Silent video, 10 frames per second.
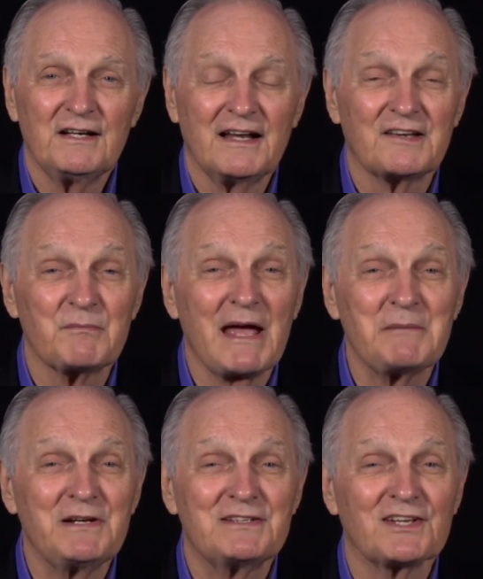And it's
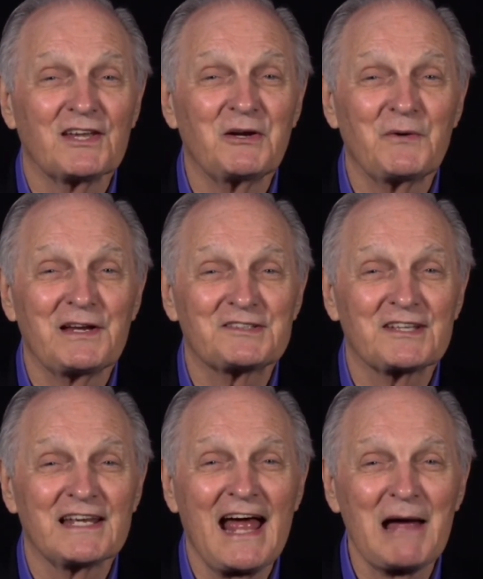made me
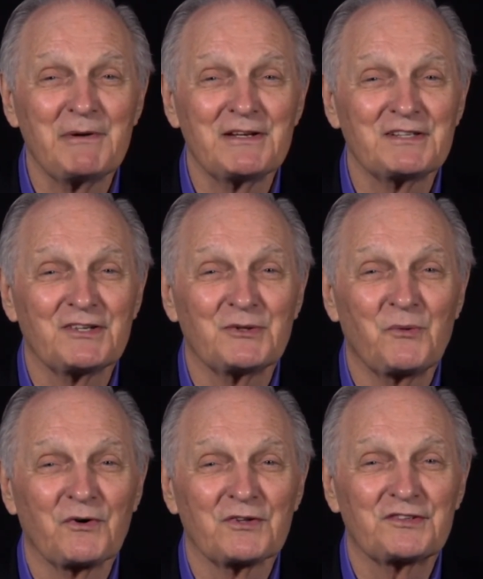deliriously happy to see the
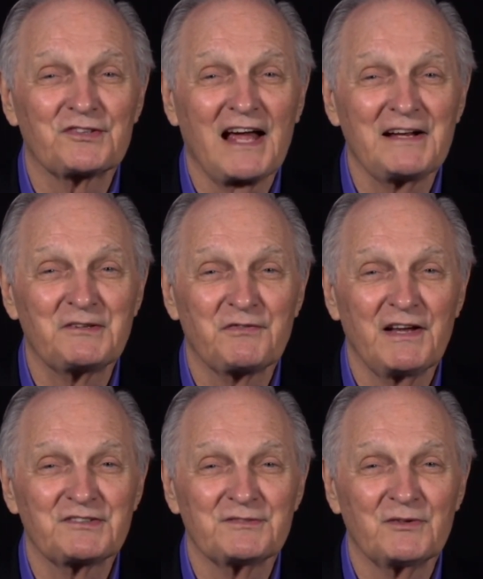World Science
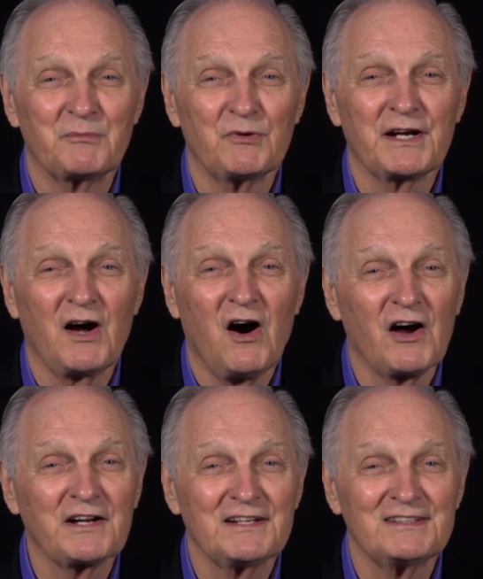Festival bring
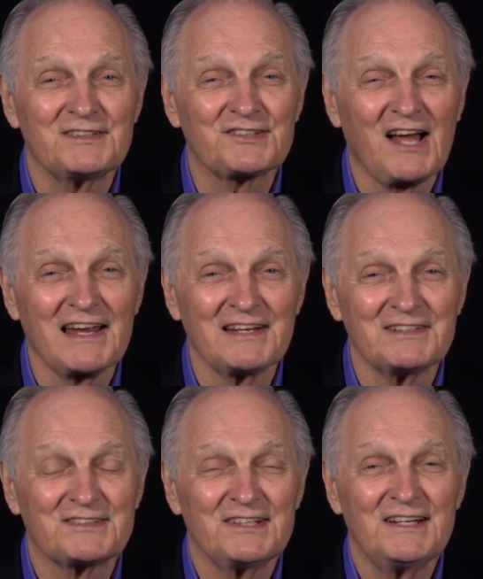art and
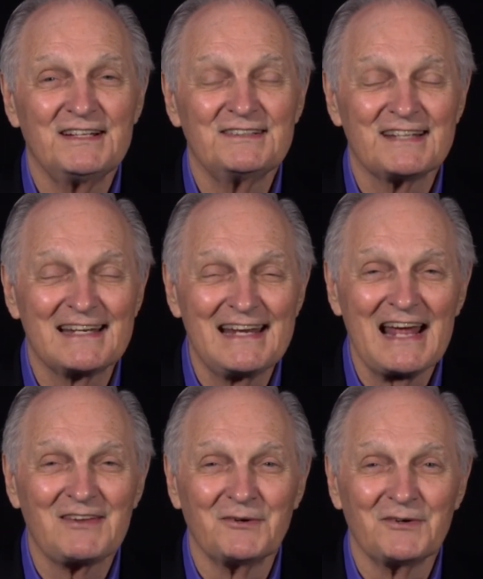science
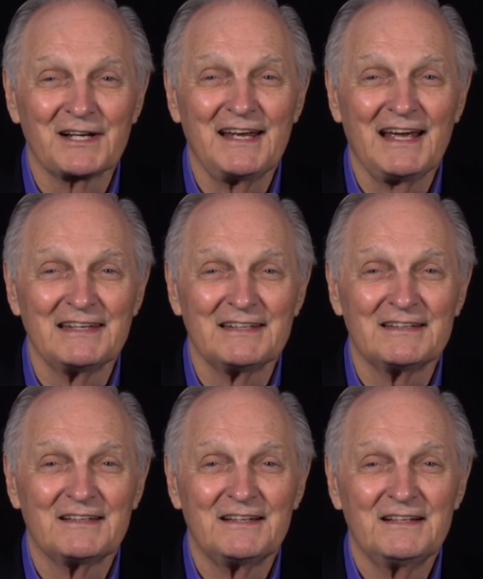together again.
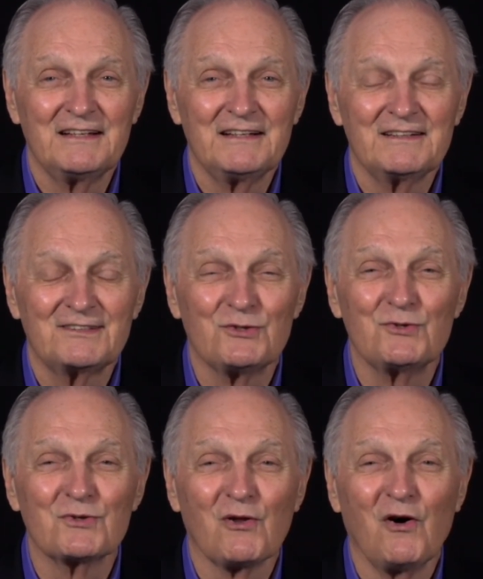
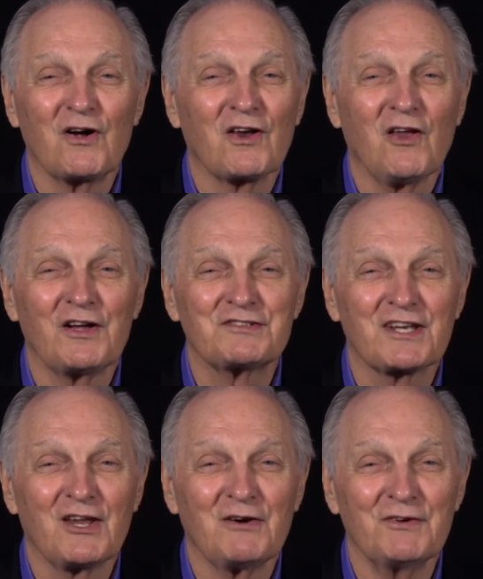Two long-lost
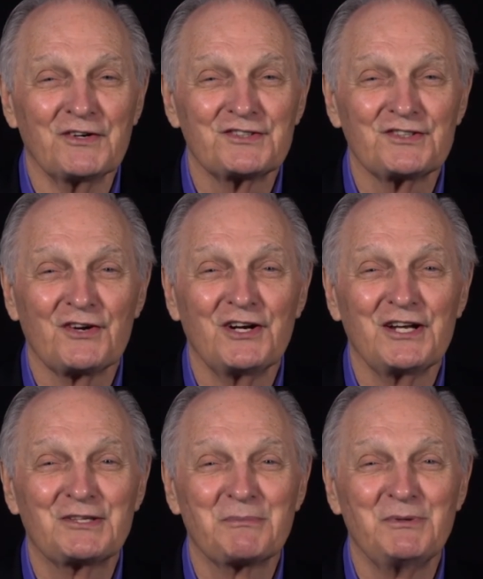lovers
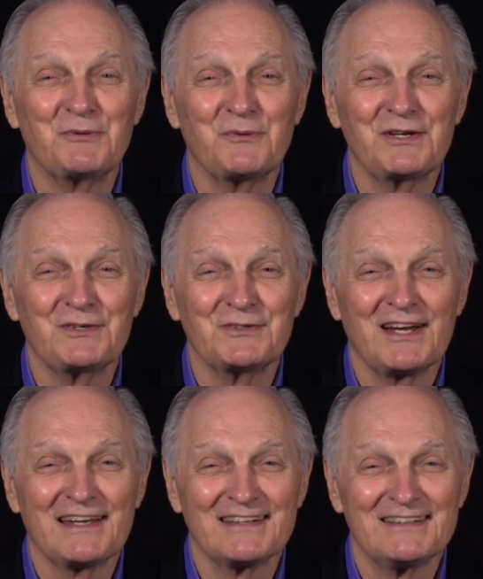yearning to be
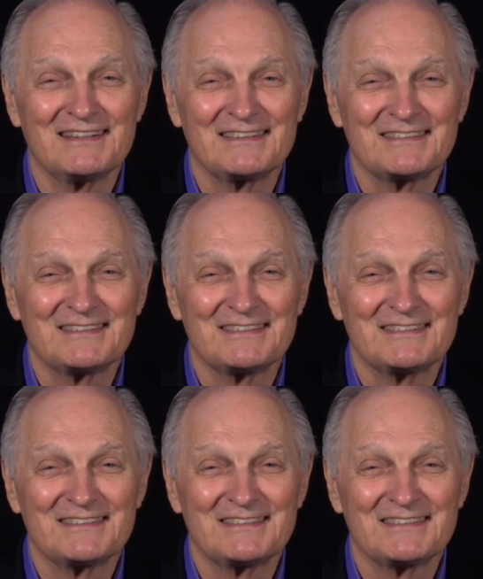reunited.